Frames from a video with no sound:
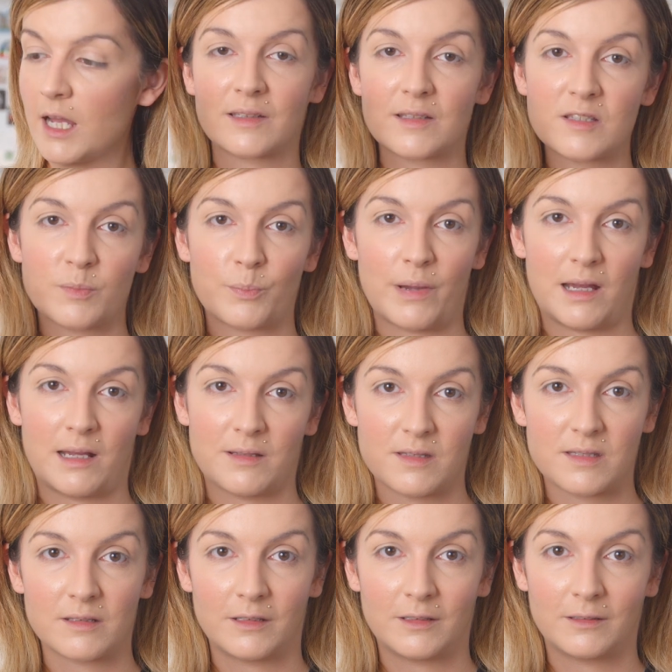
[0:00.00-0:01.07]
This
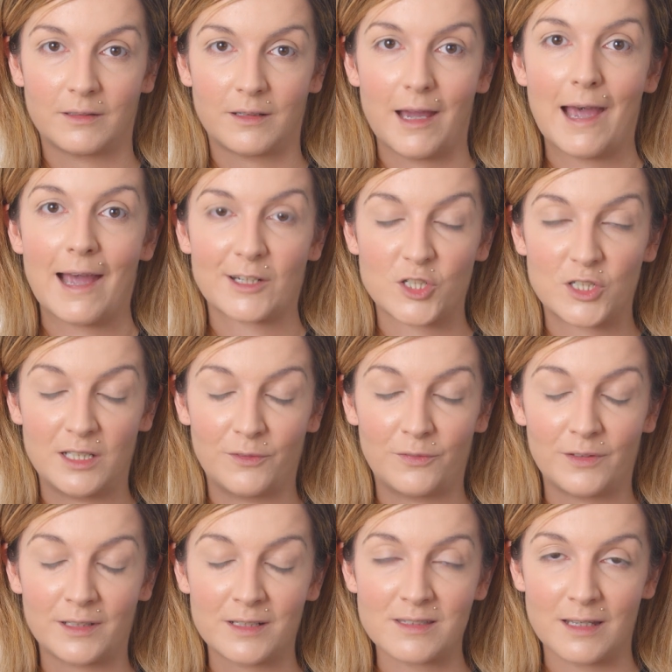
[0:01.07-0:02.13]
pencil actually
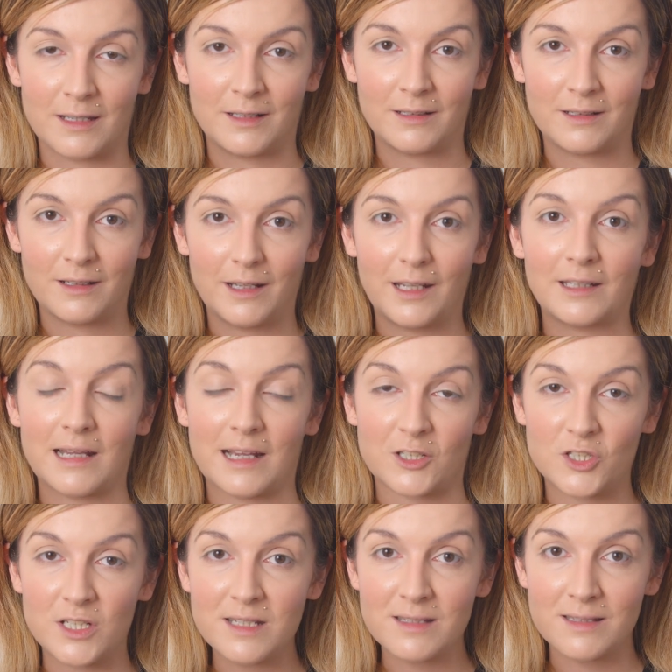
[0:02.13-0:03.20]
fills in, it
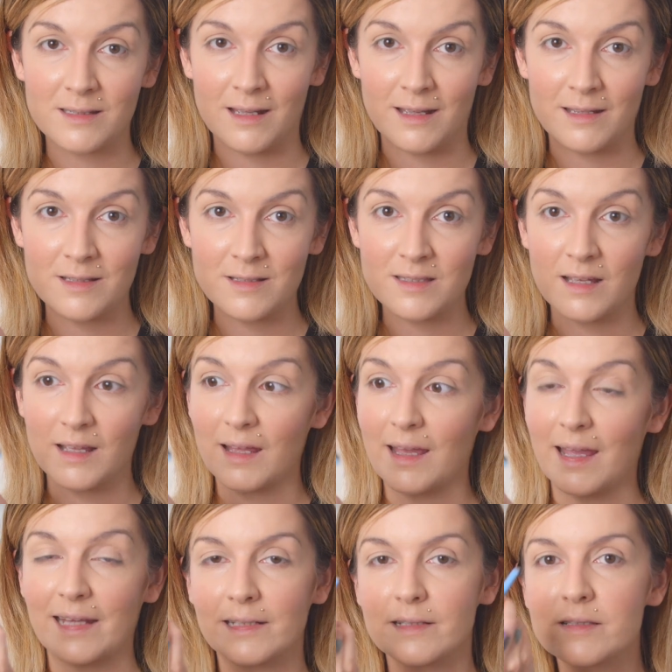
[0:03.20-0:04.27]
actually stays,
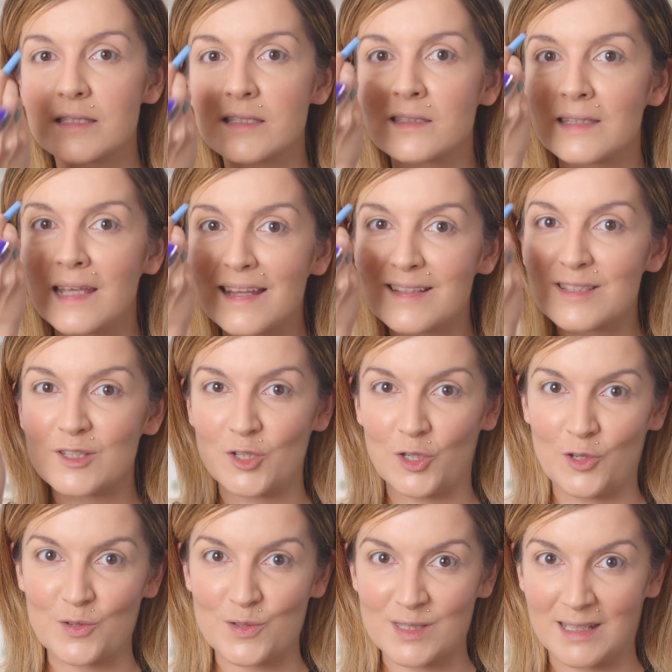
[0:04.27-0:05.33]
and it sticks to
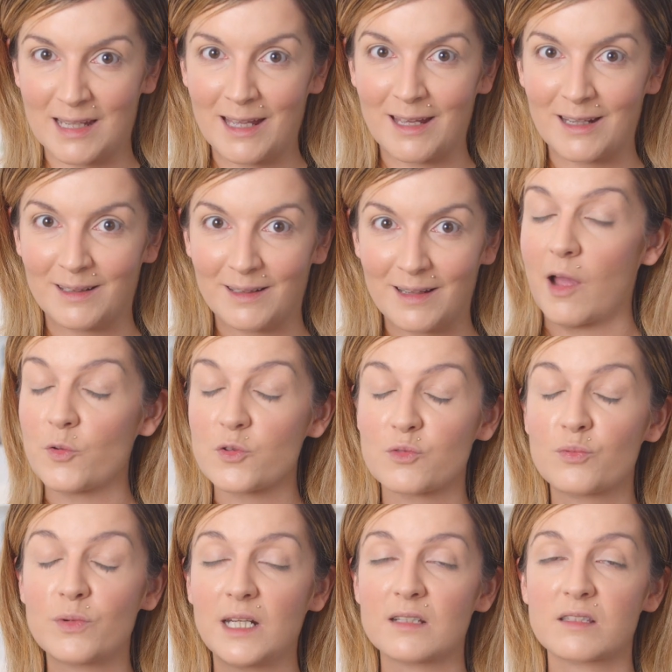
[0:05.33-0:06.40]
your skin. I was
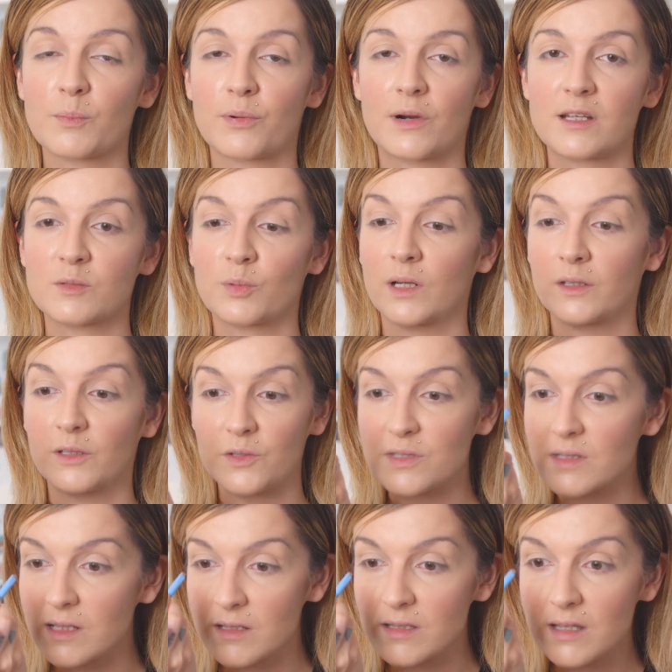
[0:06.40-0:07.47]
really surprised when I
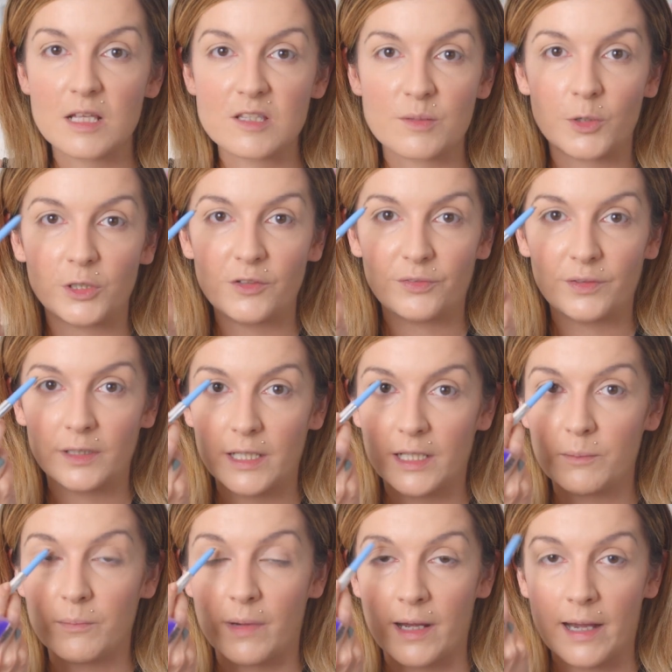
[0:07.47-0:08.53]
used this. So I'm gonna fill
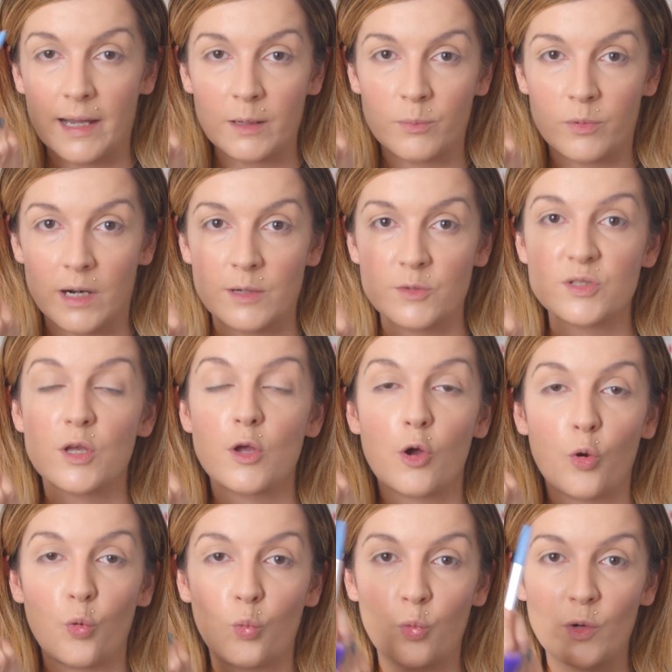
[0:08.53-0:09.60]
in my eyebrows
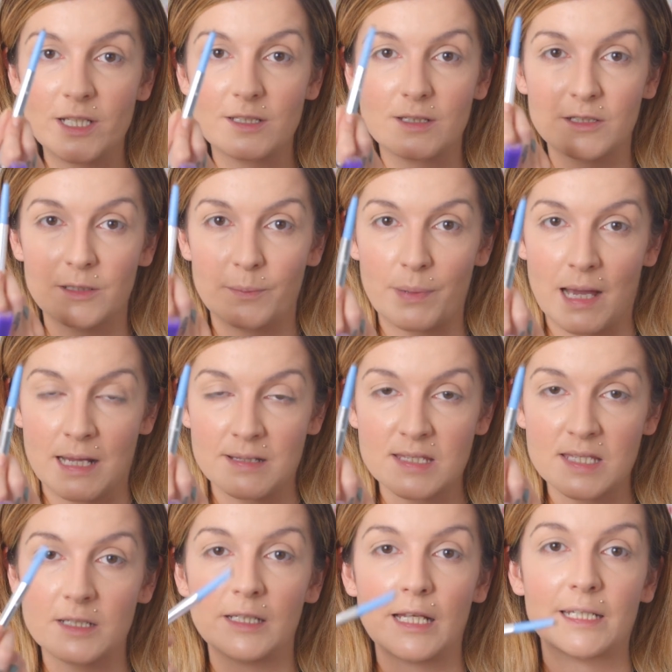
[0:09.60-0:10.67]
with the
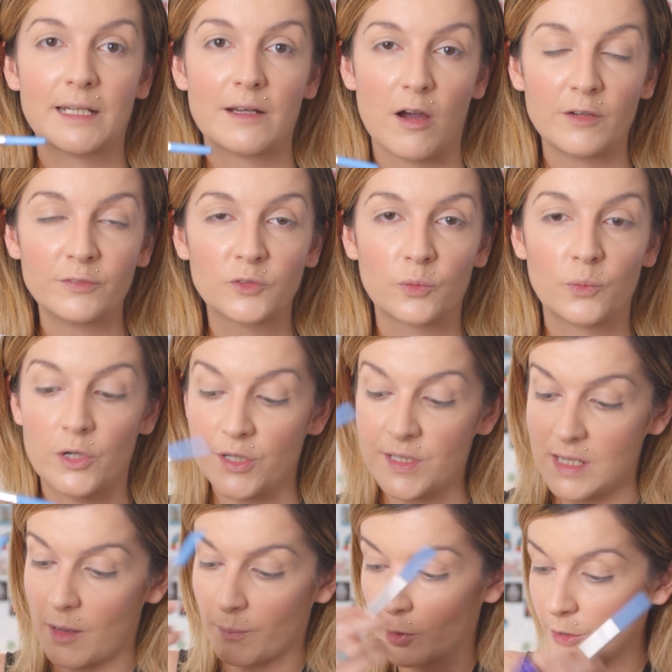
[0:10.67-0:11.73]
pencil, and then
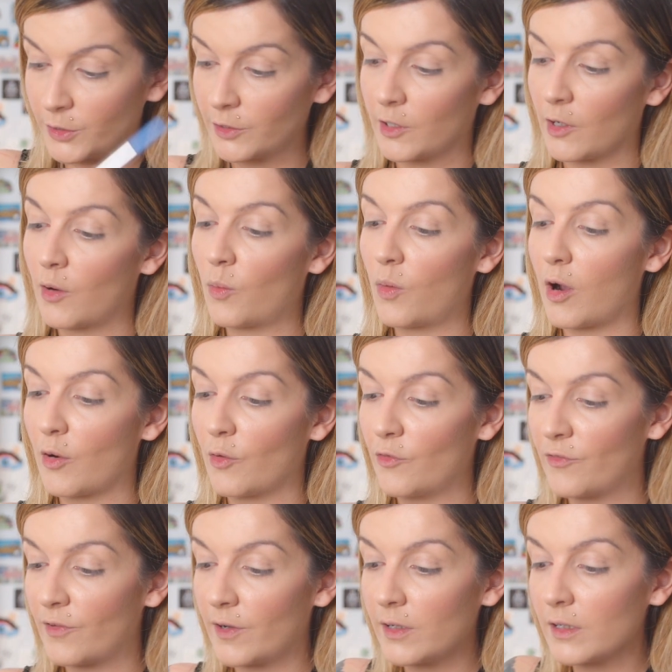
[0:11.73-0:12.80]
afterwards I'm gonna go
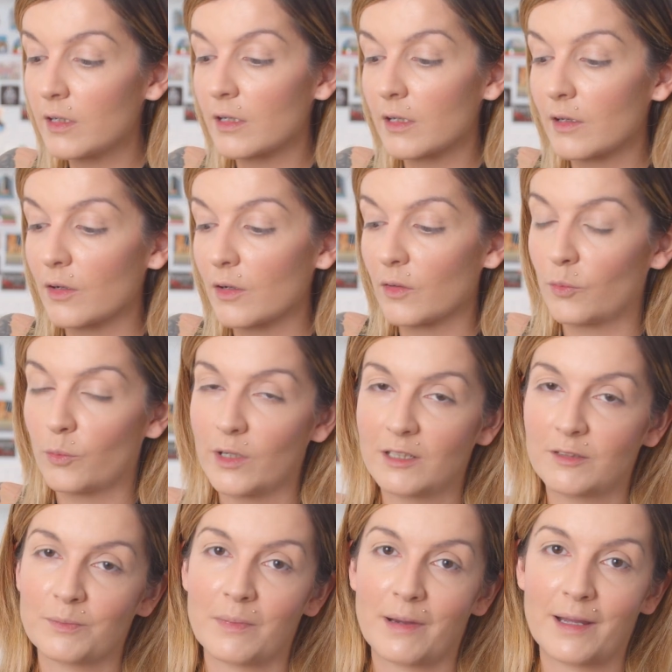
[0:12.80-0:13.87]
over
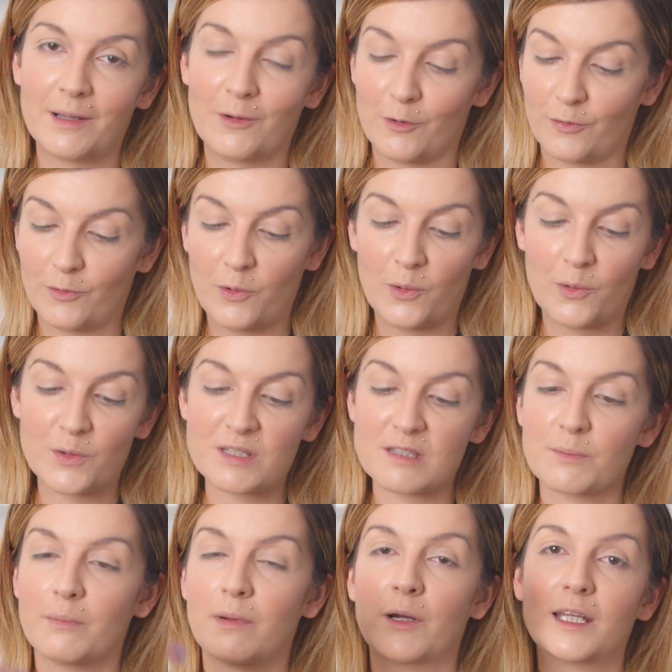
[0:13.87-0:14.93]
with my, of course,
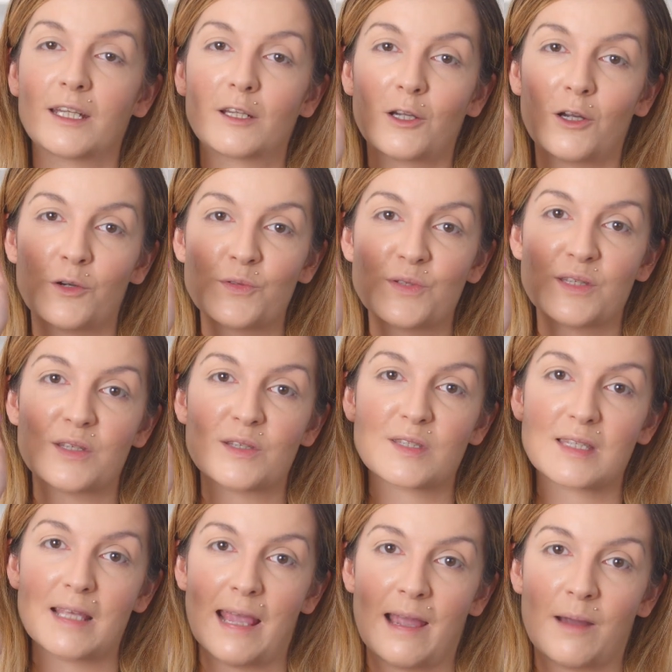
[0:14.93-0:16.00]
my
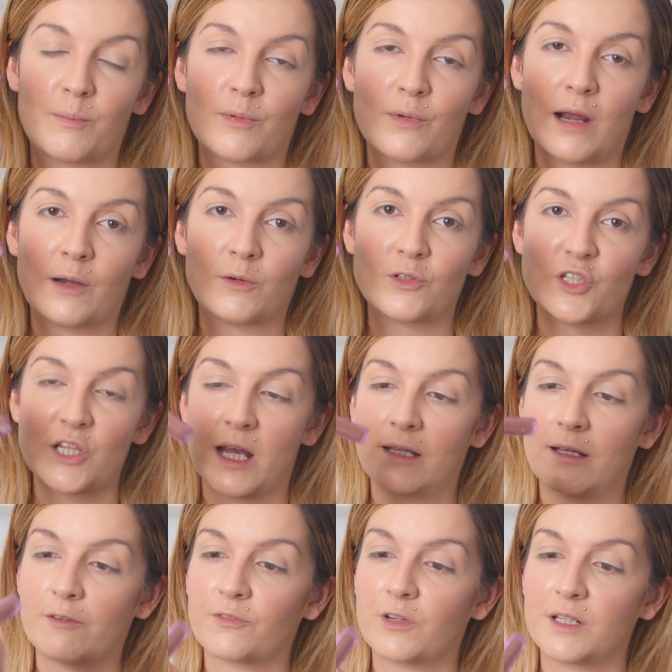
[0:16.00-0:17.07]
Kosas Airbrow Gel.
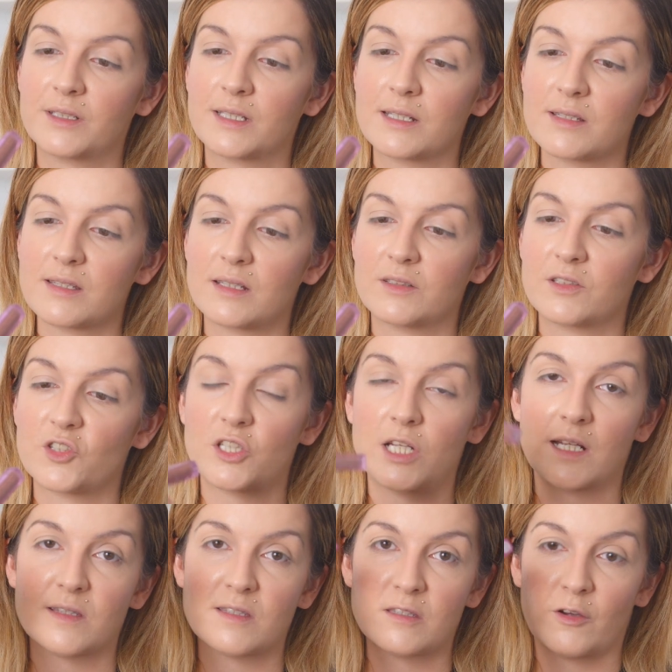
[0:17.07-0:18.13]
I've got this in the
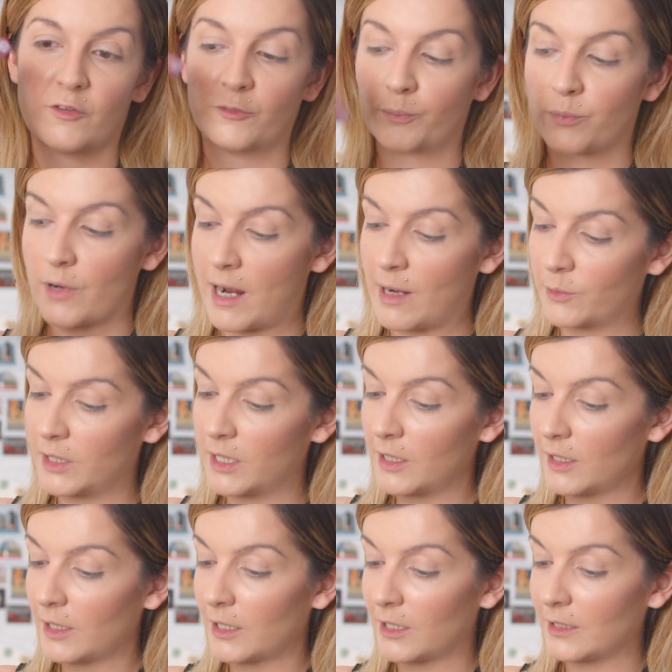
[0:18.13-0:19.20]
shade Soft Brown.
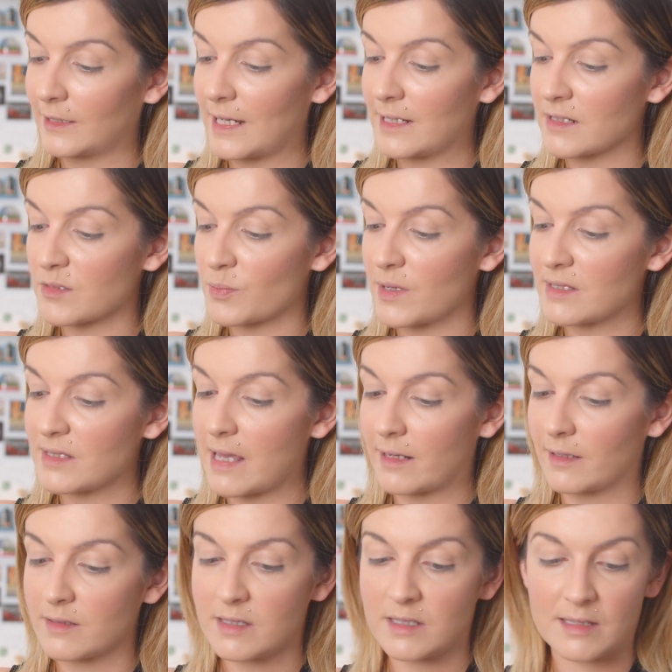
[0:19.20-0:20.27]
That is my
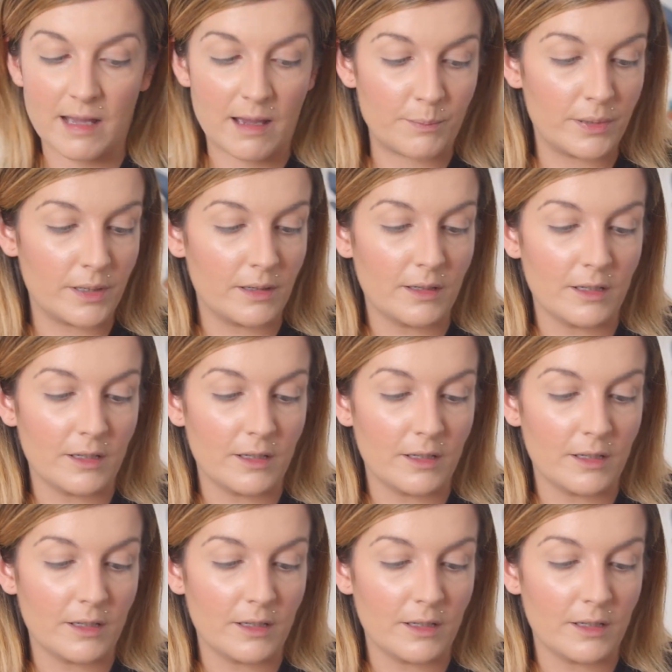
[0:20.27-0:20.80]
second step.